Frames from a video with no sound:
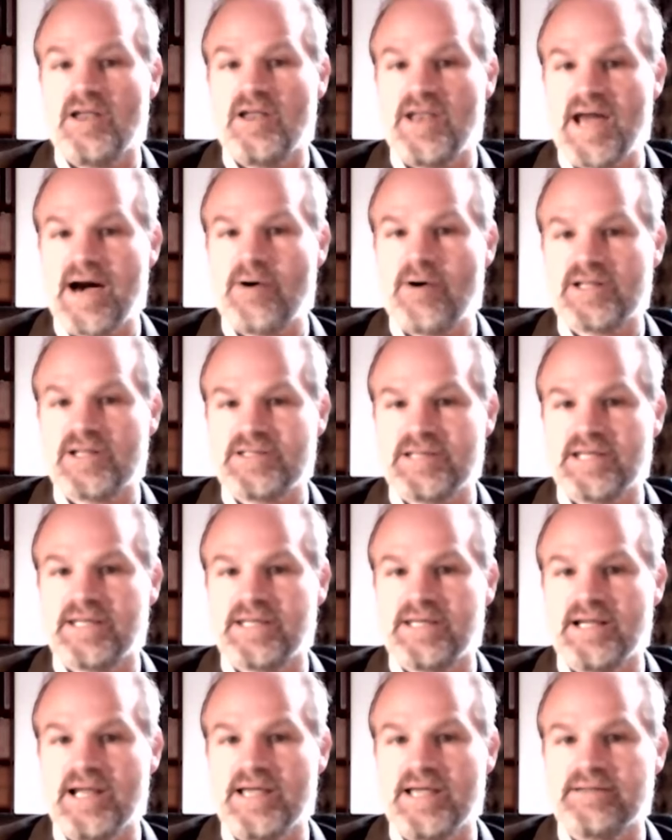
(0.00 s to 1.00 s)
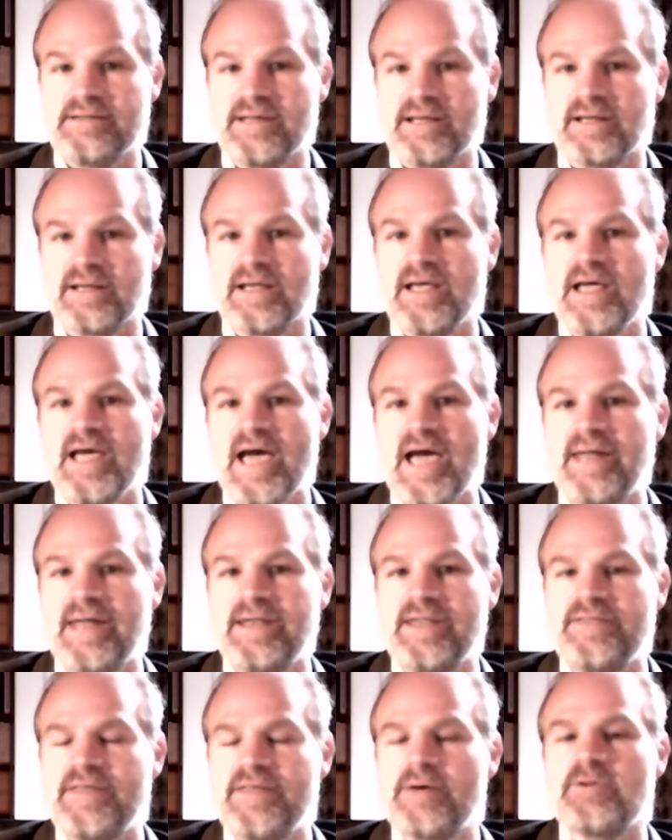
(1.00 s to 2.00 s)
now articulating.
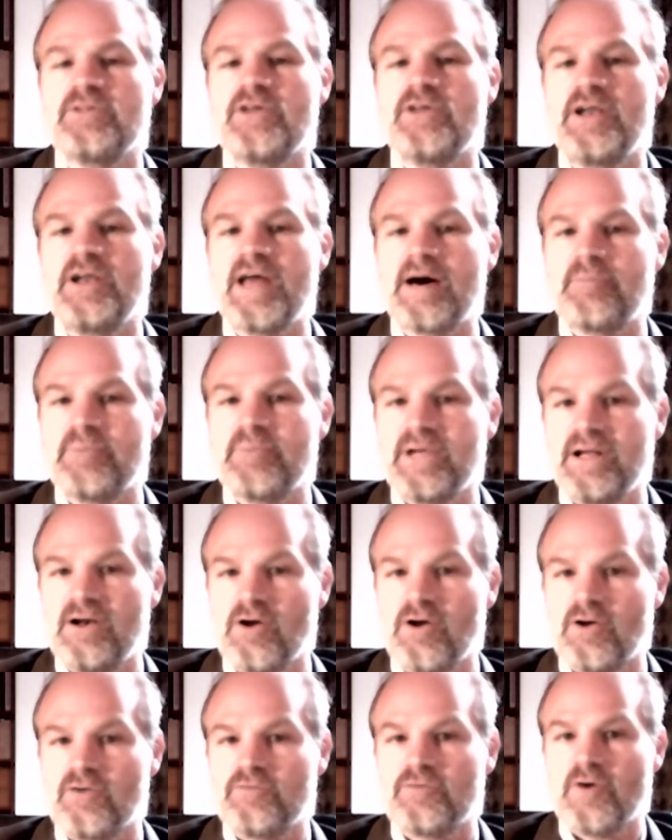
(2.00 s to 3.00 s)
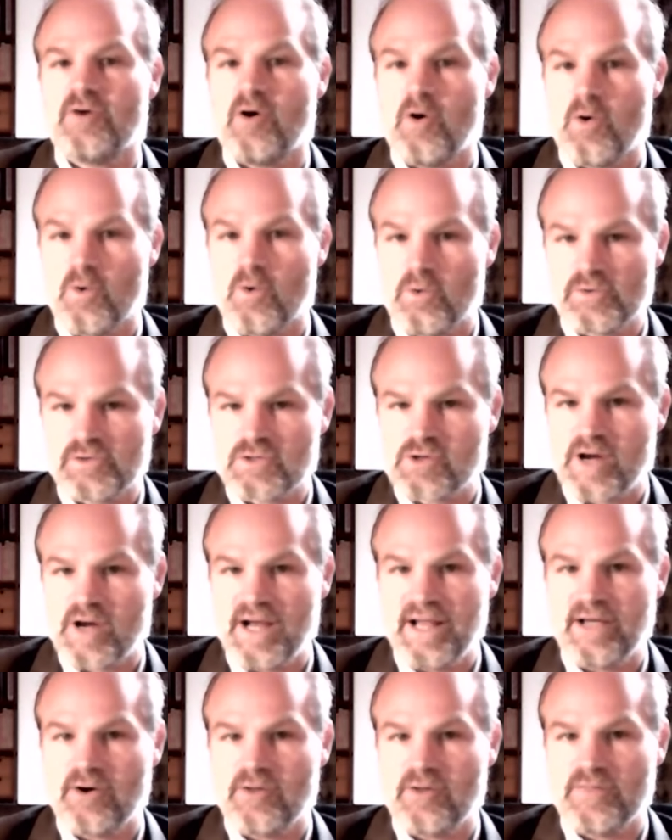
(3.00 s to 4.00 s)
And there will no doubt be a lot of horse
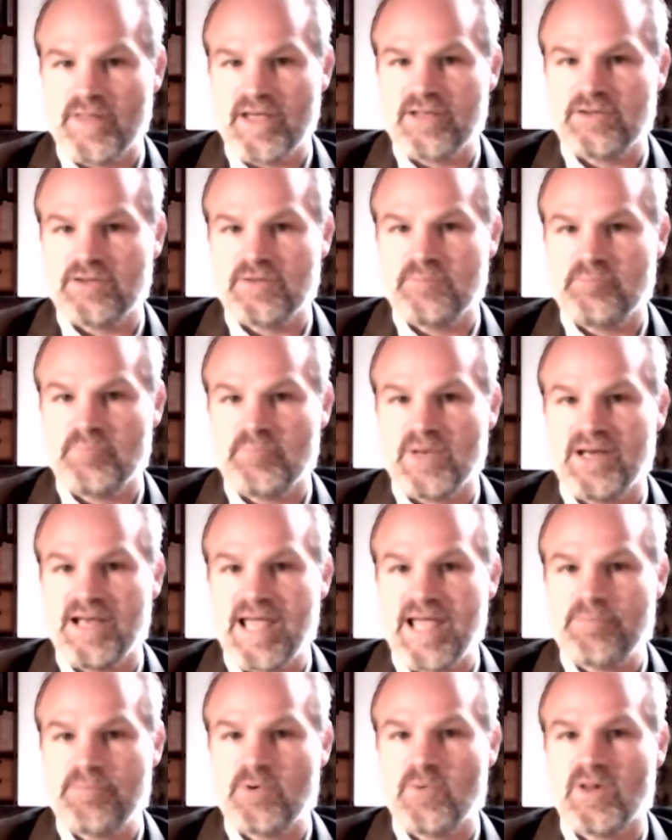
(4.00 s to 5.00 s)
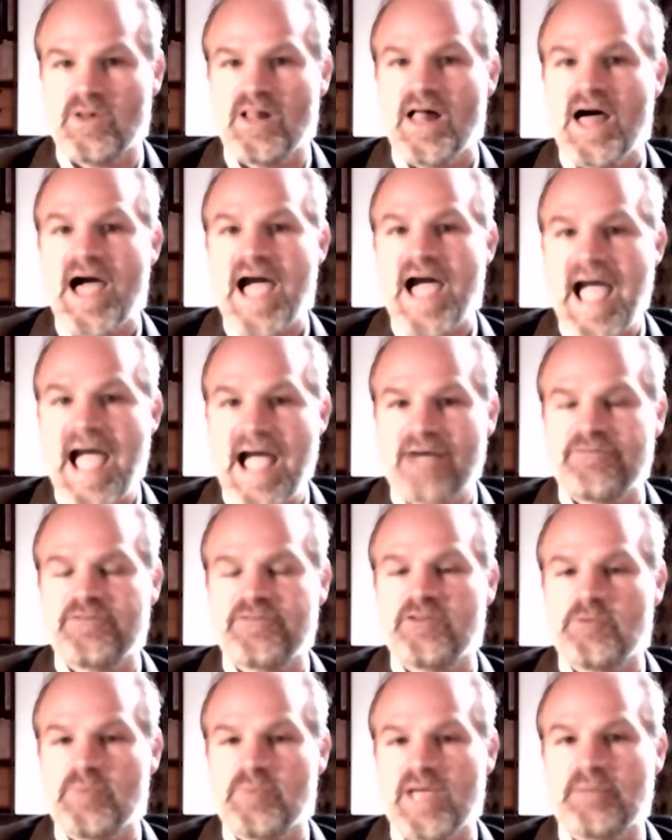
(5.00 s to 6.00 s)
trading on this, but Labour will have
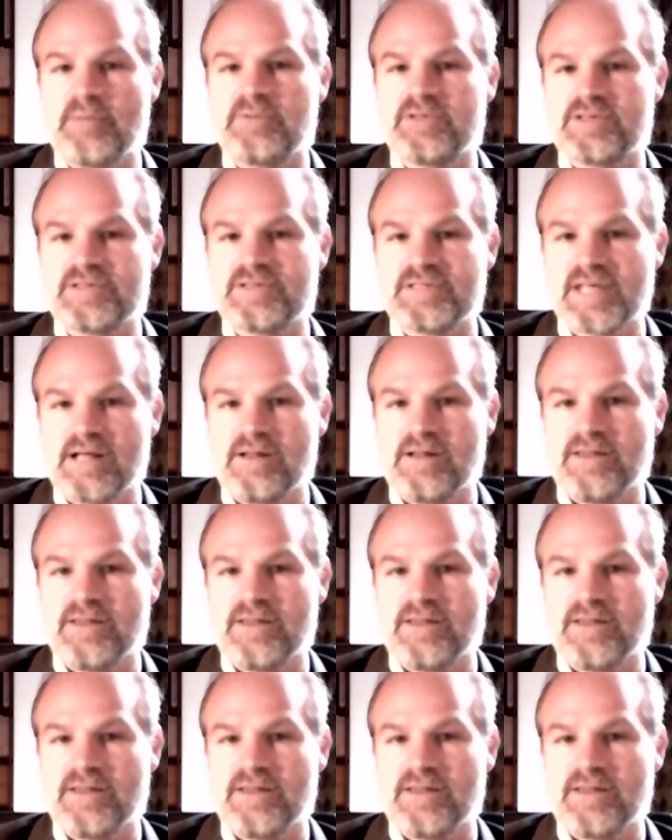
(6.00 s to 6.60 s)
to be able to sell